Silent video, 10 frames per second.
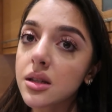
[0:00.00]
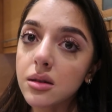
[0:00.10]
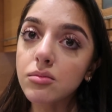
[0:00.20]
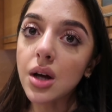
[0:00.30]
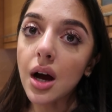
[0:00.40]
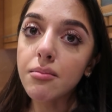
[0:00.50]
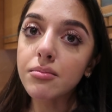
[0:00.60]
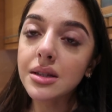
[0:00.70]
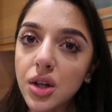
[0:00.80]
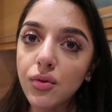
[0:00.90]

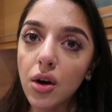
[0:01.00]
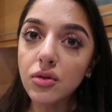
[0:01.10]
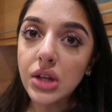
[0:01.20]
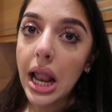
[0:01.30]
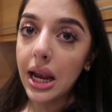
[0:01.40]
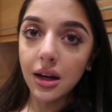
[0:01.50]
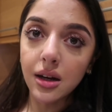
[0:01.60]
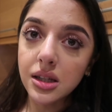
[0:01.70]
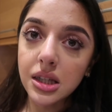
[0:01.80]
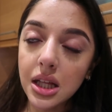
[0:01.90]
sometimes it involves late
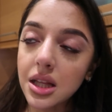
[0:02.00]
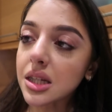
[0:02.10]
nights like